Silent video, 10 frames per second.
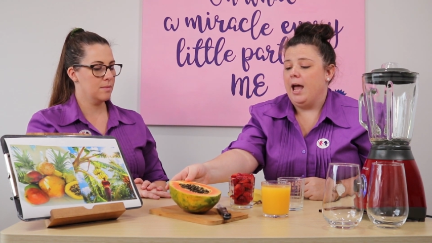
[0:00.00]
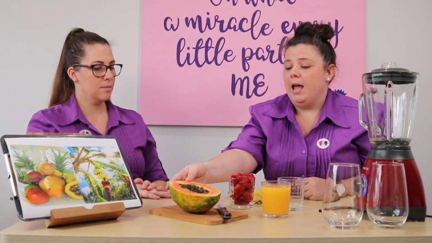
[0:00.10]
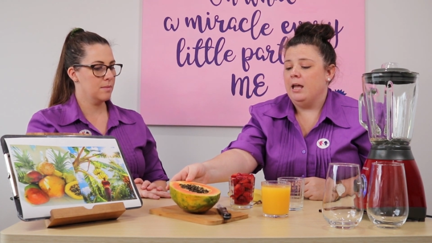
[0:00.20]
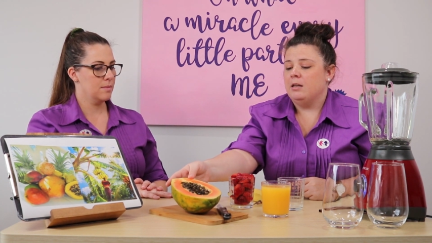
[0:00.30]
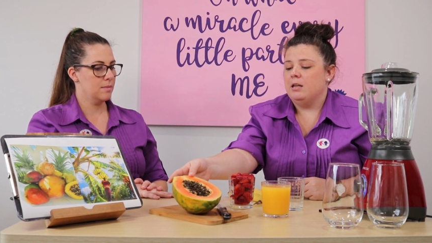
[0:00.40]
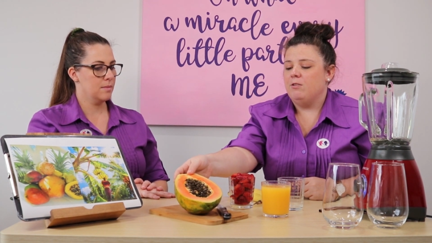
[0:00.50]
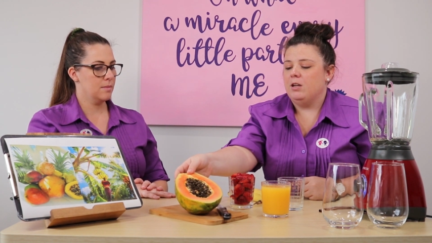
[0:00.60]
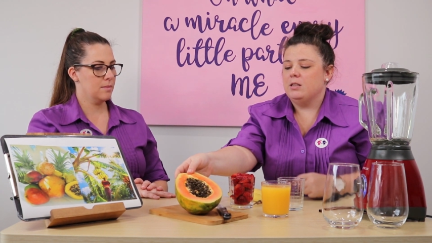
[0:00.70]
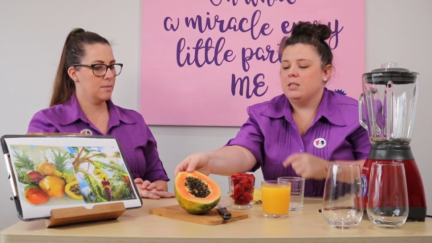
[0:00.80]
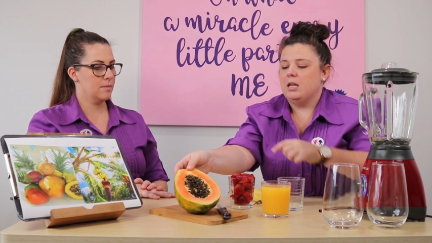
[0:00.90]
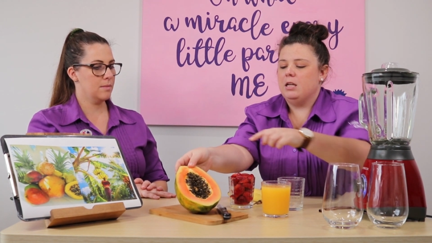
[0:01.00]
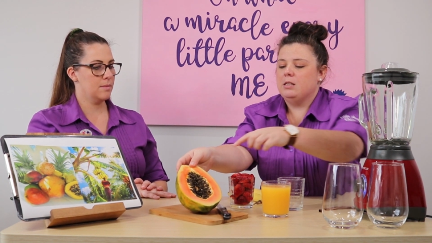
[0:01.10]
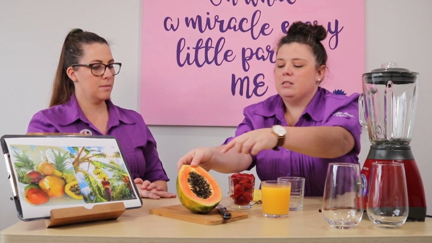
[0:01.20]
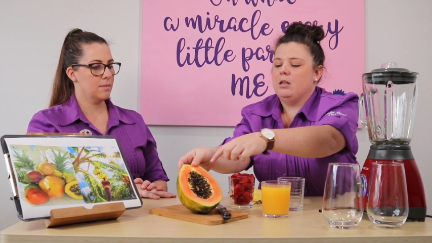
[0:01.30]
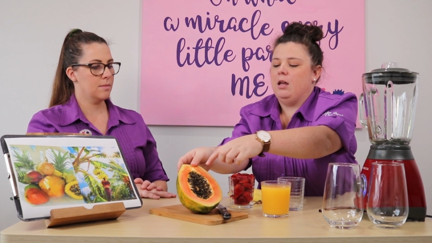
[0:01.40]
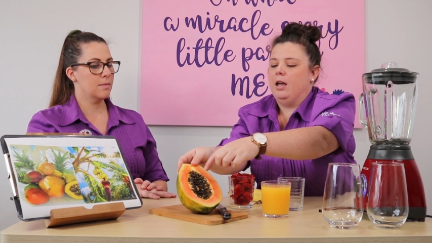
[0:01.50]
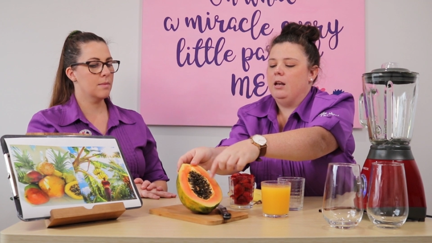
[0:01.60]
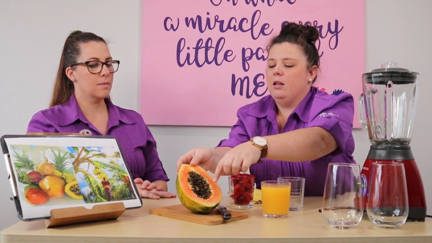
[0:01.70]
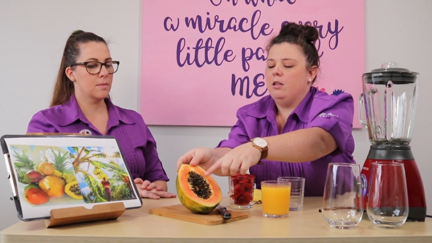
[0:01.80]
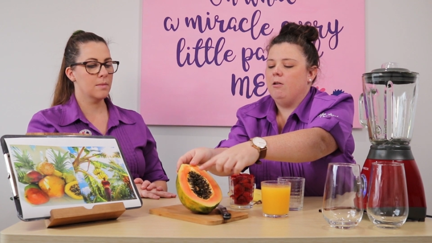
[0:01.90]
Speaker 1: and if you can see
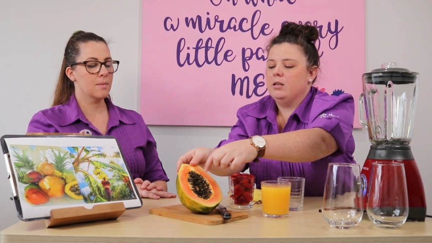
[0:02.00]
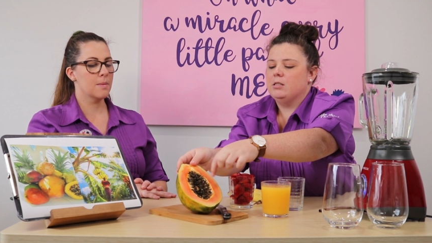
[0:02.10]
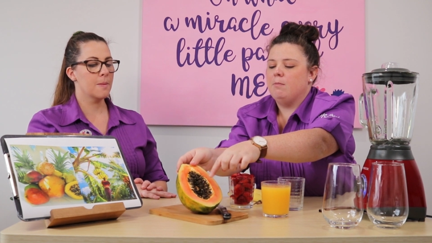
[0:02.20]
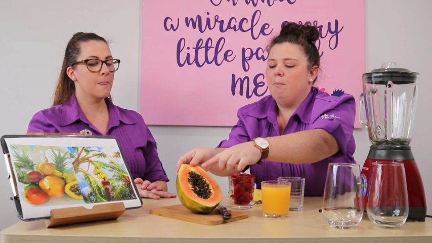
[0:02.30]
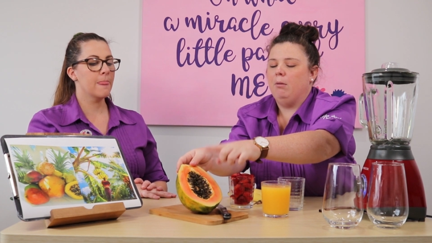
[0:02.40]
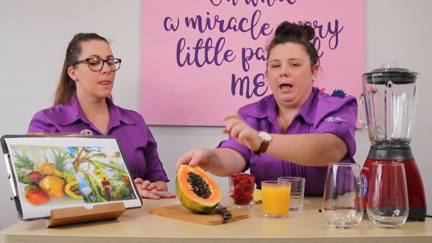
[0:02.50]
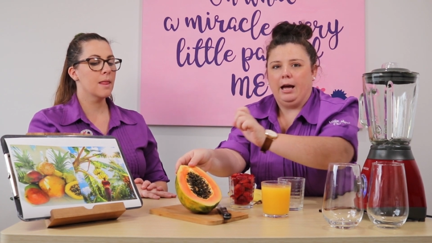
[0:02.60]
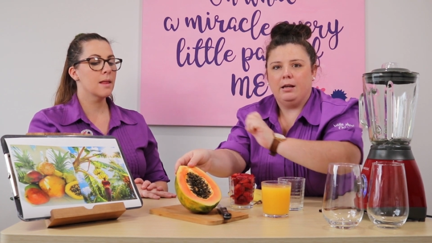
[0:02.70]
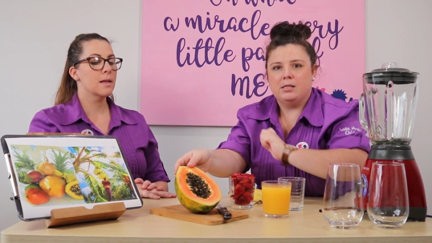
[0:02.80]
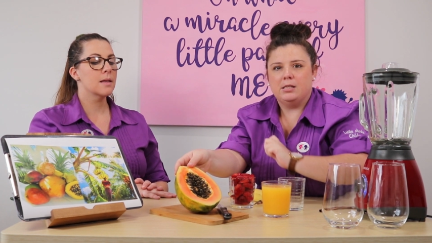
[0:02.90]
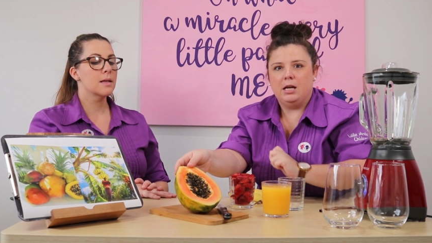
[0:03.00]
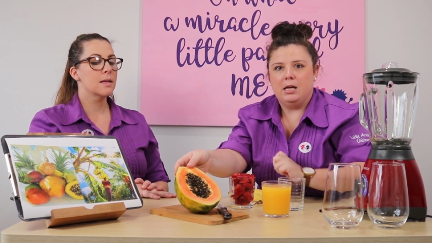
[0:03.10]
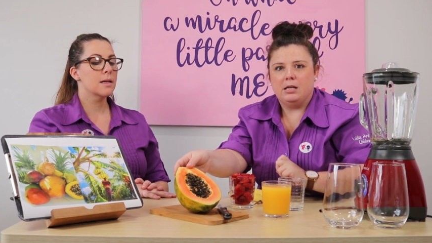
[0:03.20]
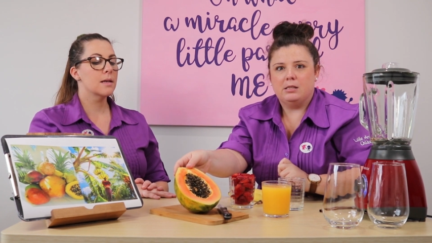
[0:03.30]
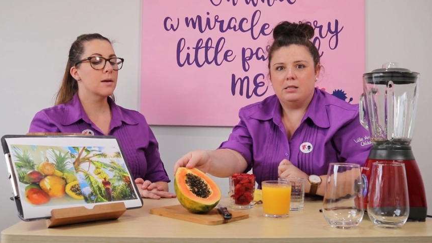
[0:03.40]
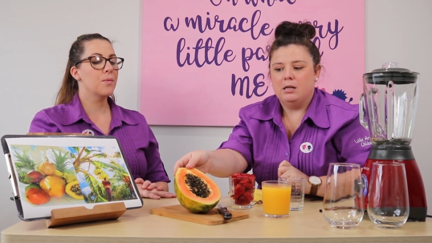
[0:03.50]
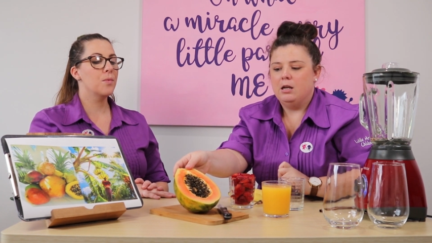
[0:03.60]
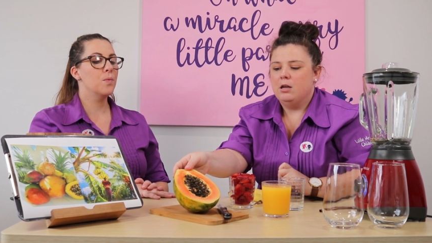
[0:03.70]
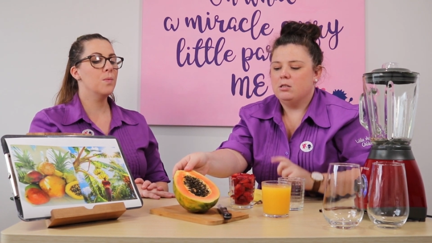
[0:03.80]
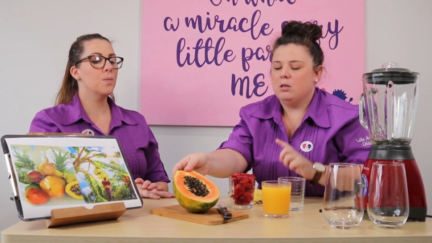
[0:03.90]
inside there are some black seeds.
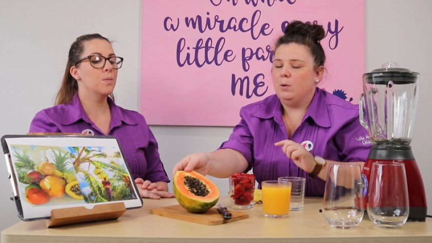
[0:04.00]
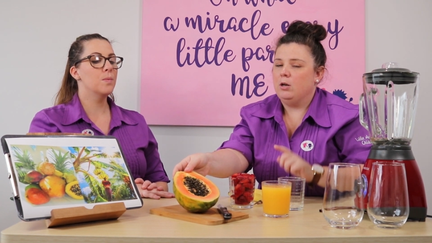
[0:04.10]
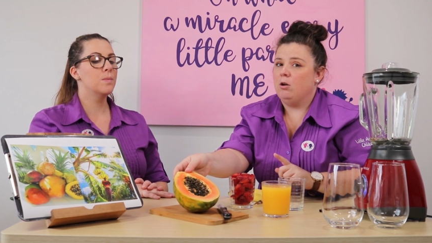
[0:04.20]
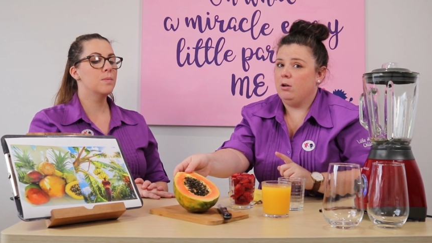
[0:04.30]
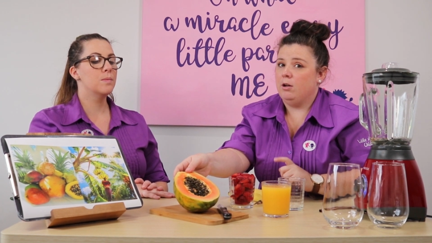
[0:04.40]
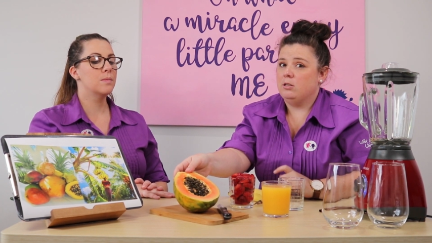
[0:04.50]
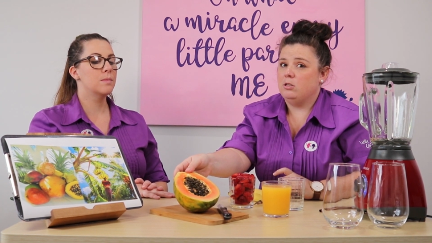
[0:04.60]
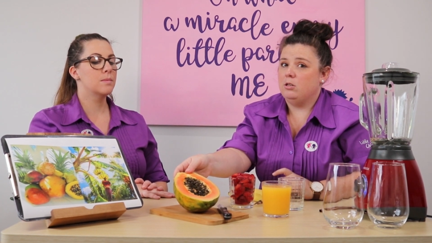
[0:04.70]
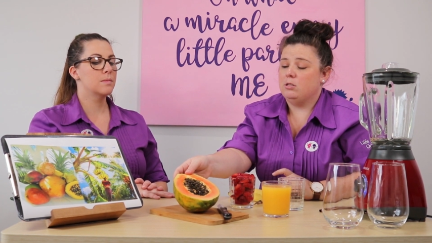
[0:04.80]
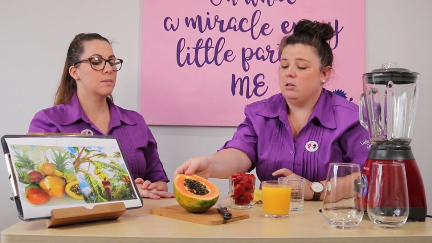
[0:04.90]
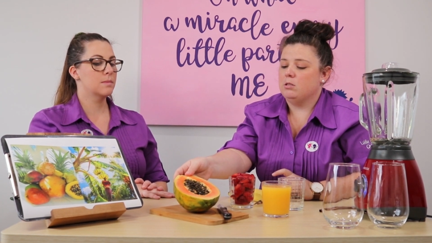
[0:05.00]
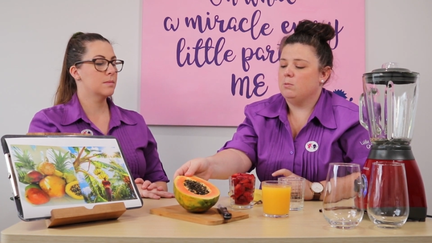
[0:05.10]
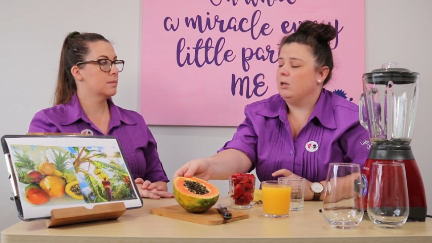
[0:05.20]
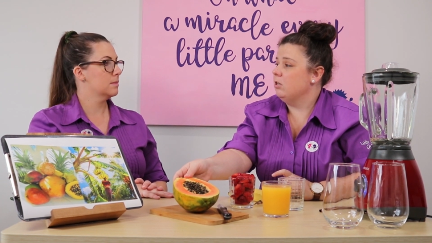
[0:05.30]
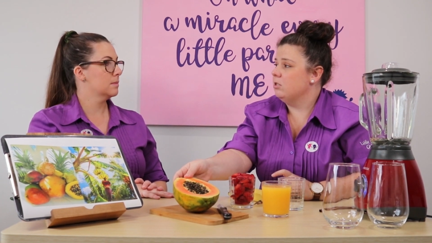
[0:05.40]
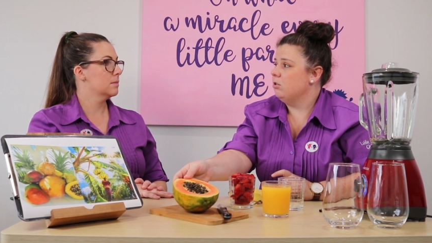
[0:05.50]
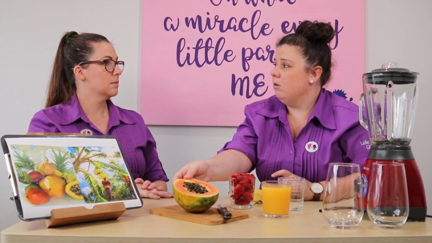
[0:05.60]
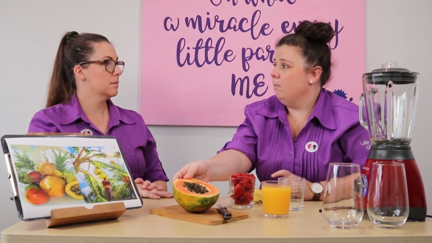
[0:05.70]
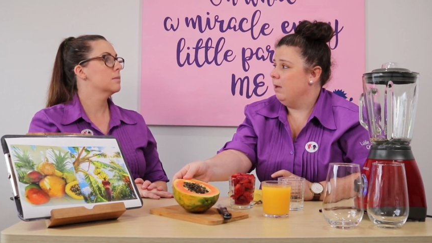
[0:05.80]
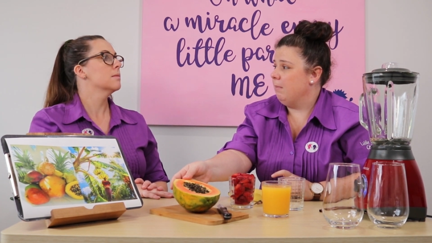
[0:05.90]
So we're not going to use those, we're going to
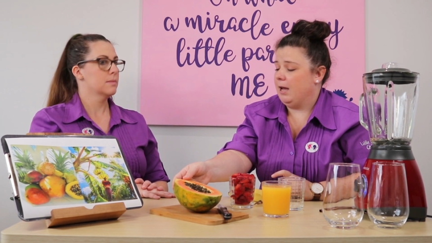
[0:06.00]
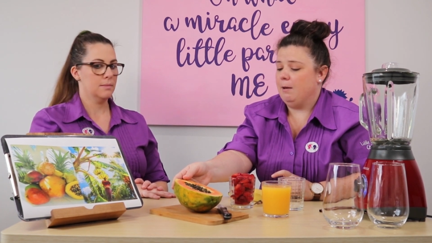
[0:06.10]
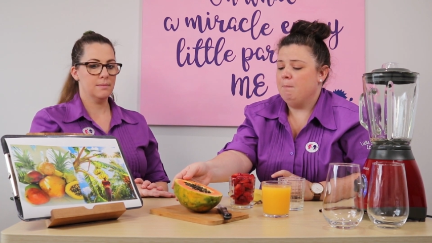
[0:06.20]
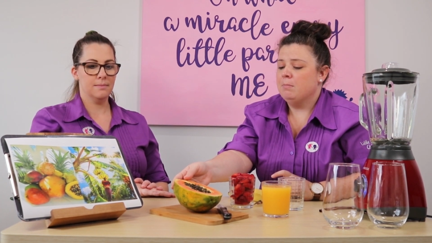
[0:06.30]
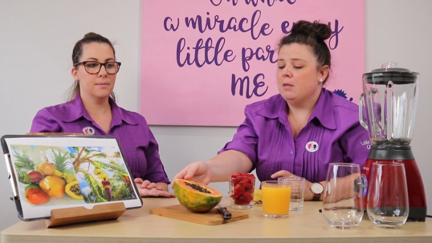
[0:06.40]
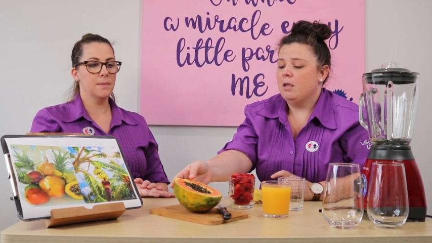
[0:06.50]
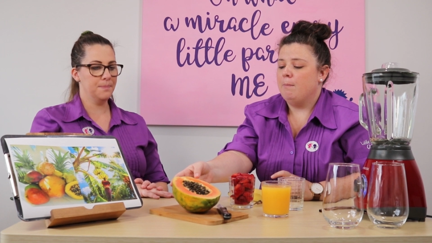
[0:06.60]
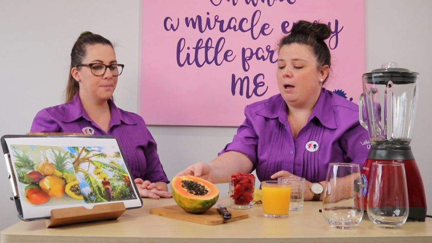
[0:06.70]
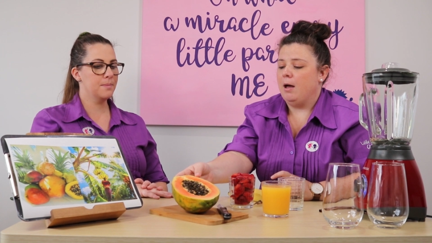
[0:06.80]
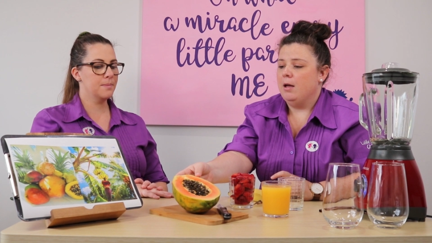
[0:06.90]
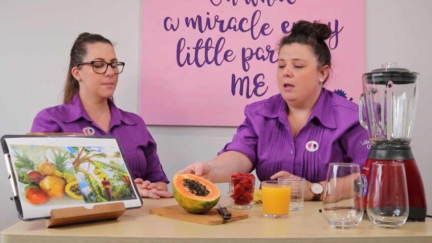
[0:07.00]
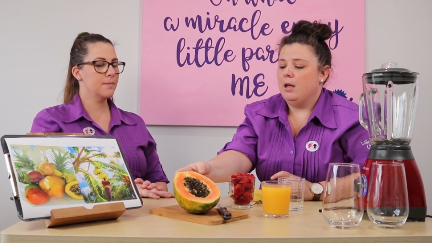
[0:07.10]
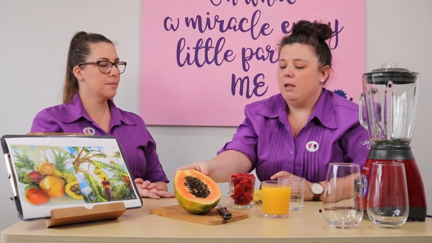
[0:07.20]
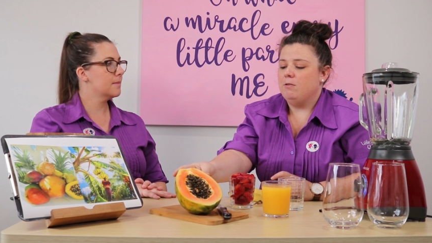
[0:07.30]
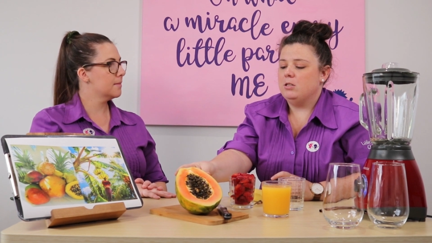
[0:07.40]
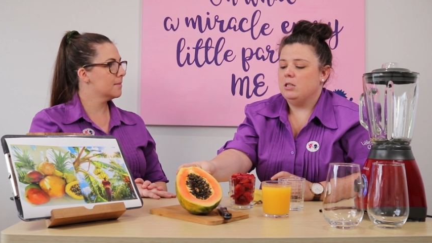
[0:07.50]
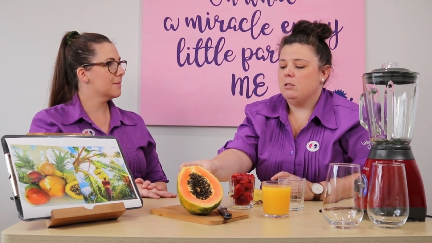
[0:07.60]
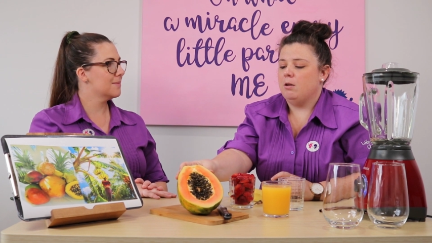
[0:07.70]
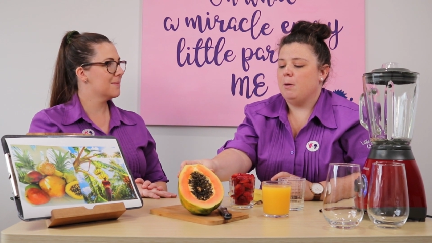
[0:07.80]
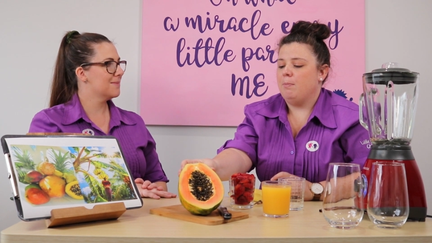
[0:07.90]
scoop them out. But if you didn't
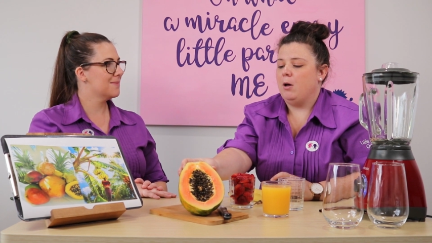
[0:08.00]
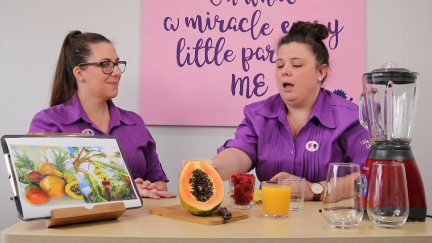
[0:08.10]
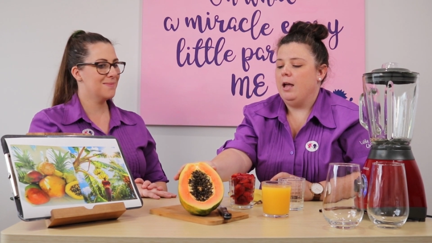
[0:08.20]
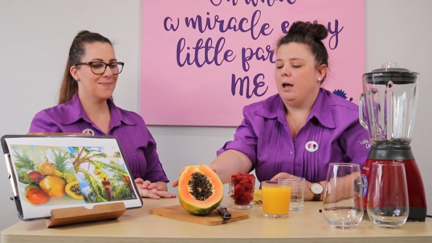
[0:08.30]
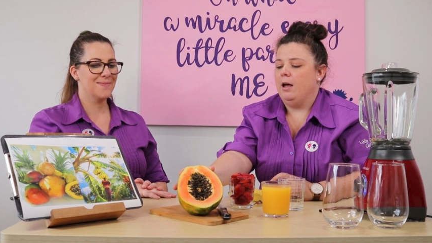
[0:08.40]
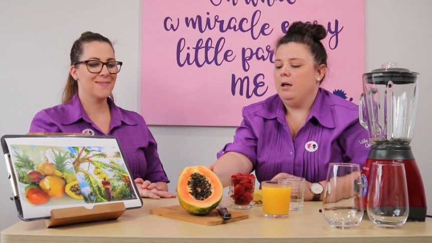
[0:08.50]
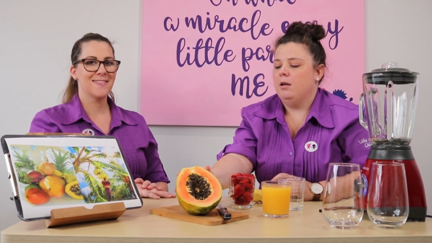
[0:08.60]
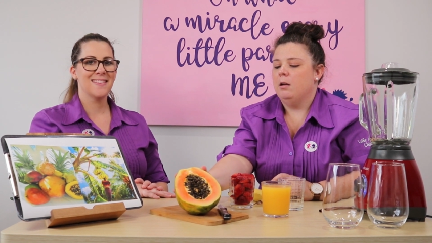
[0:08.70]
know, papaya,